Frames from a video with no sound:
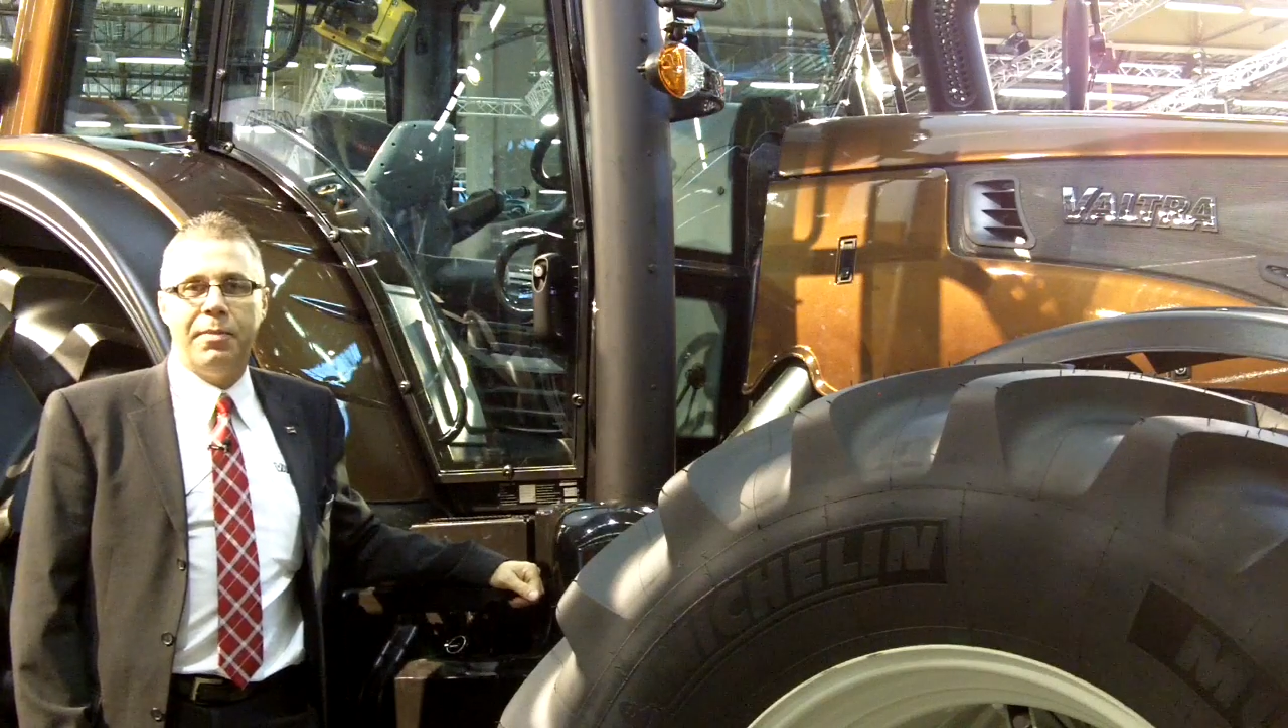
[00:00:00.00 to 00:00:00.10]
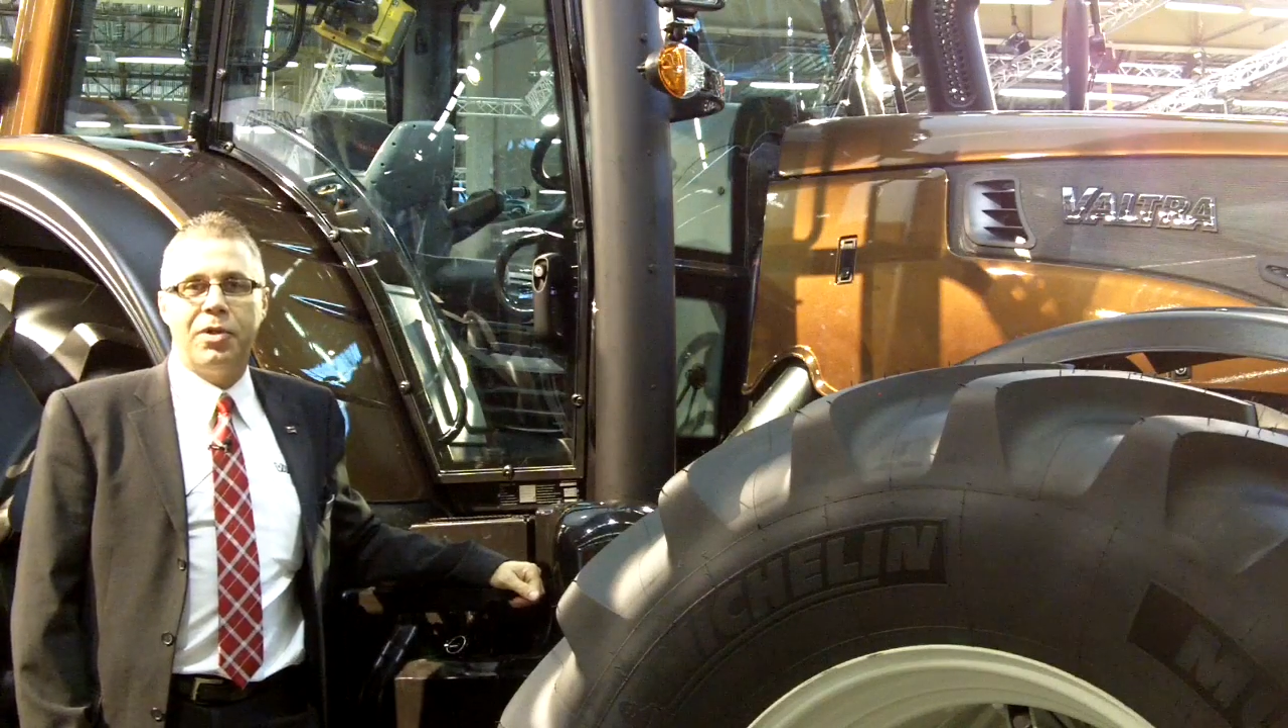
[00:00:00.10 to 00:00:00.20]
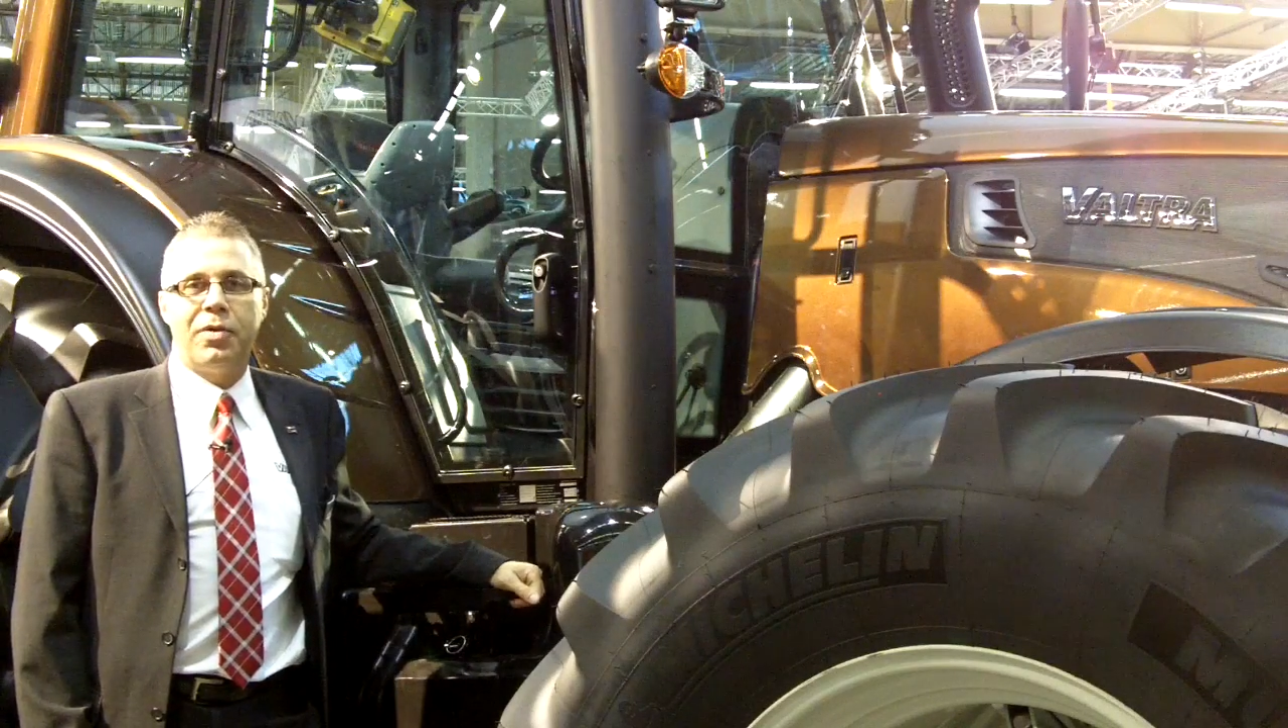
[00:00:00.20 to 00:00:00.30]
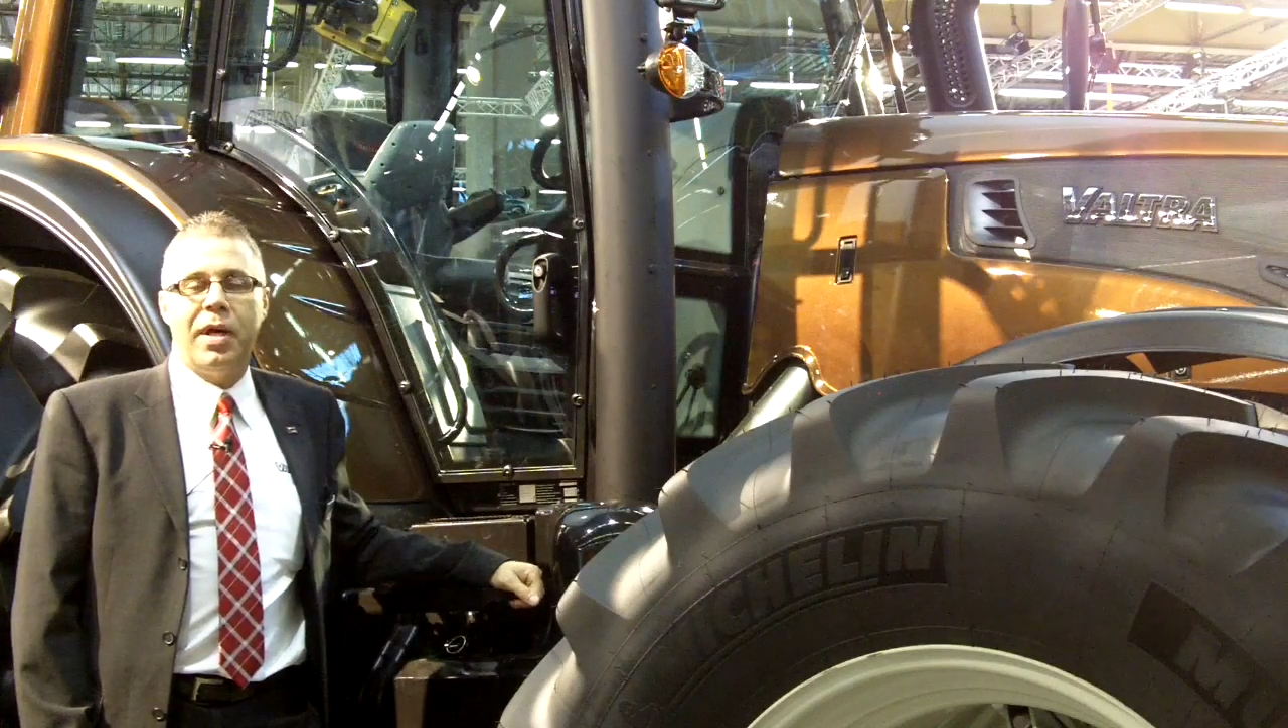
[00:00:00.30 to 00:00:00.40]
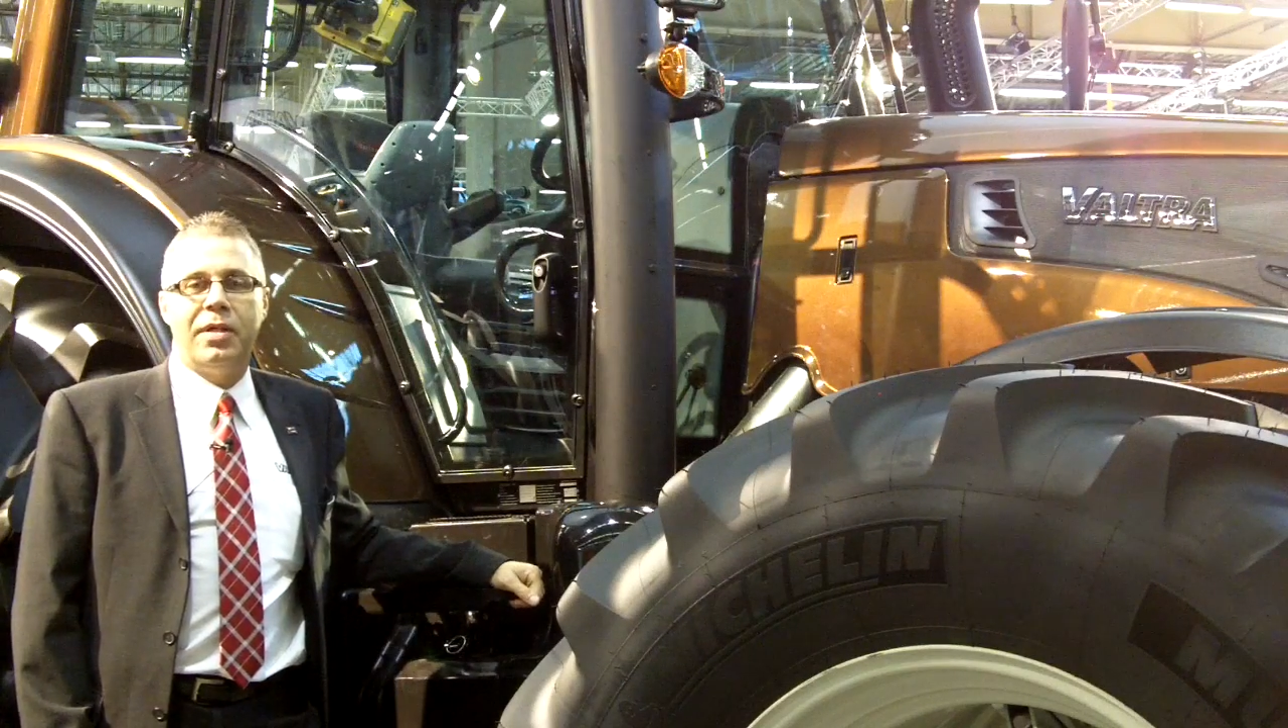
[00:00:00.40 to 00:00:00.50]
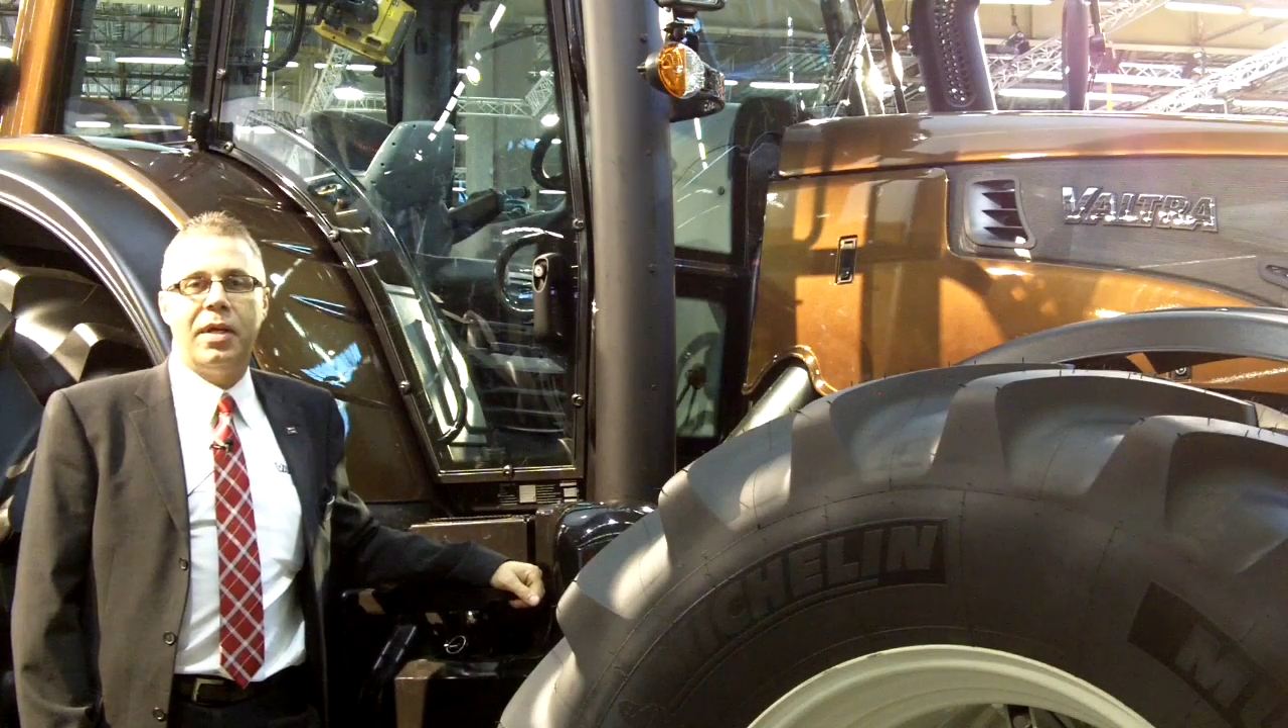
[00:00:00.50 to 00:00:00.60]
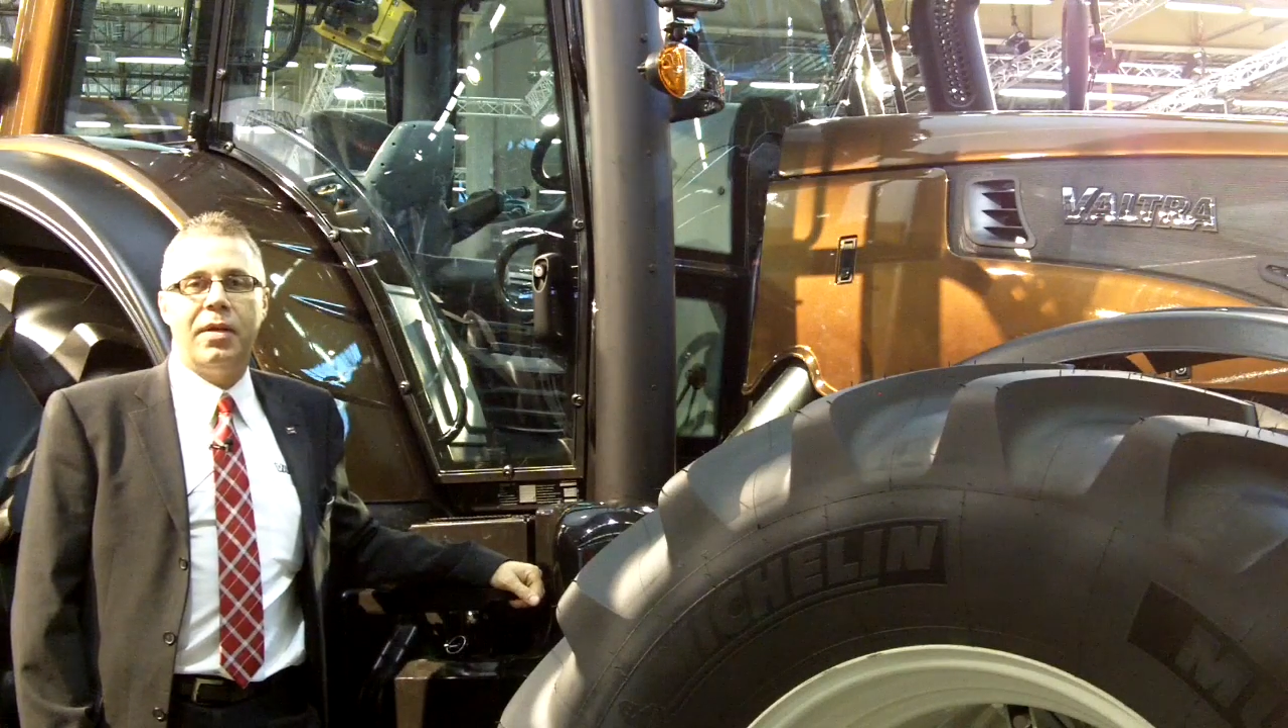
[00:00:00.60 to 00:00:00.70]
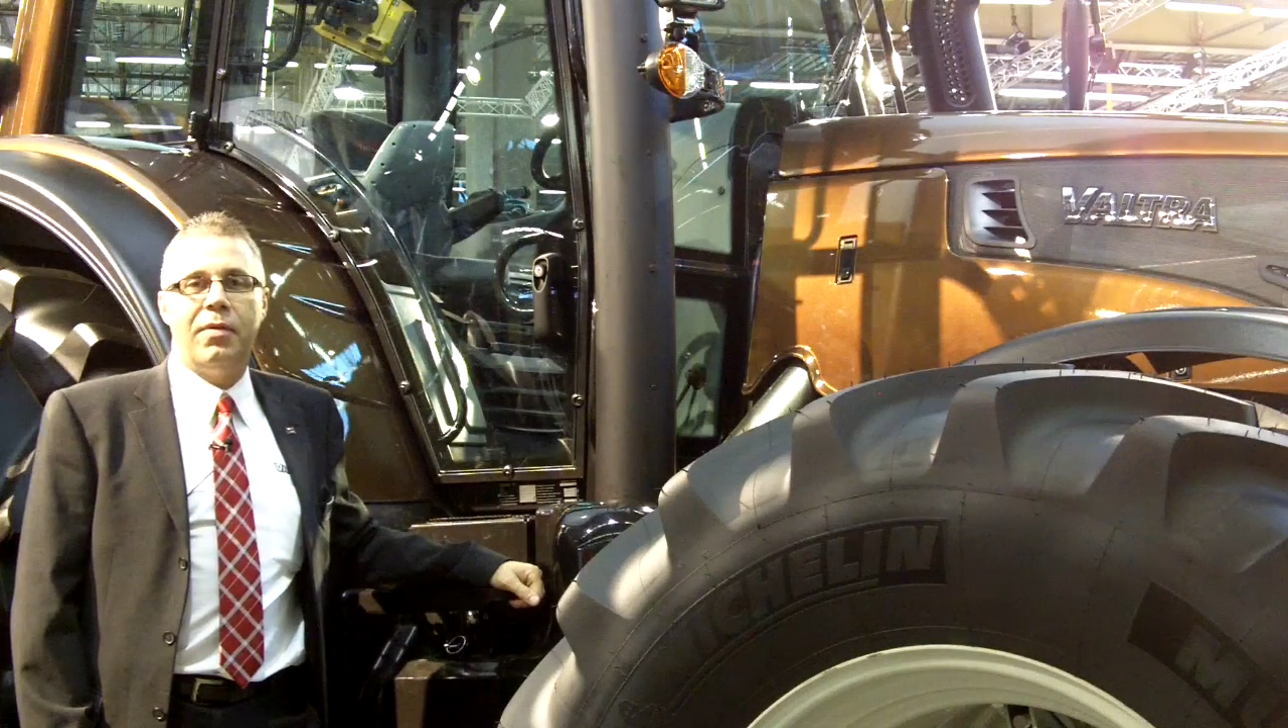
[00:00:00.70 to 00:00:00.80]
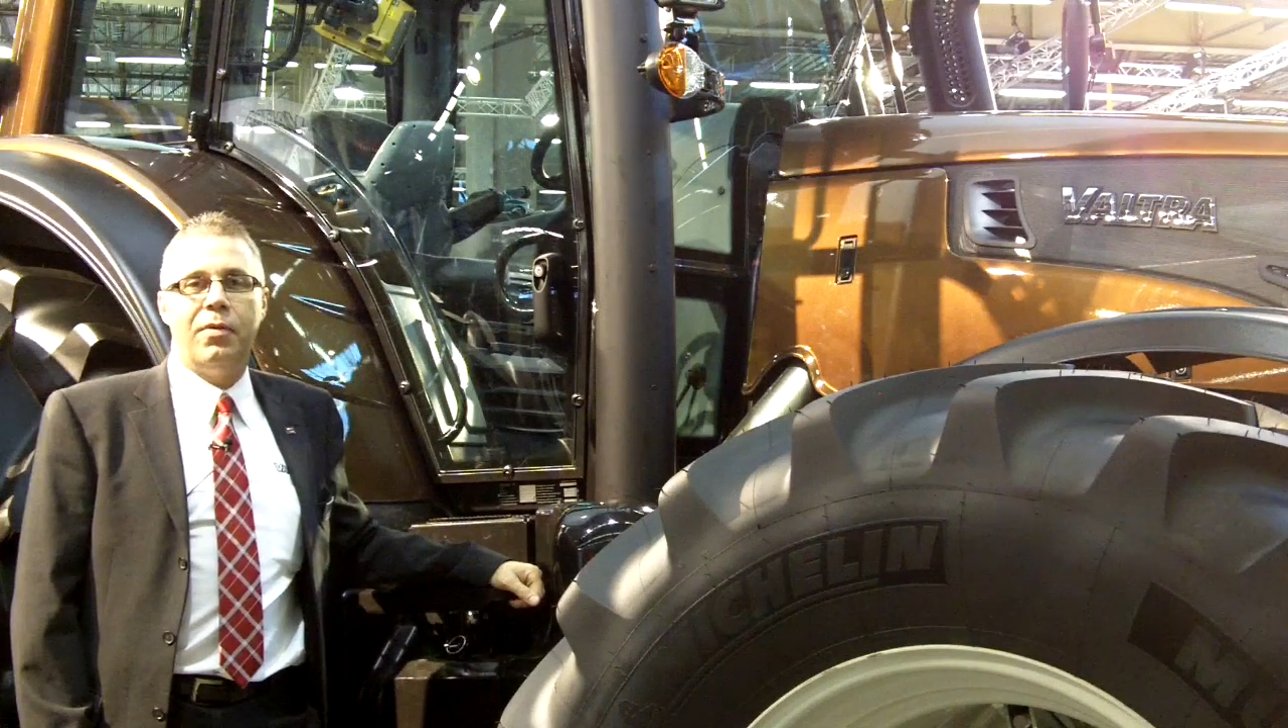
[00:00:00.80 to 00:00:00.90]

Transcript: demonstrating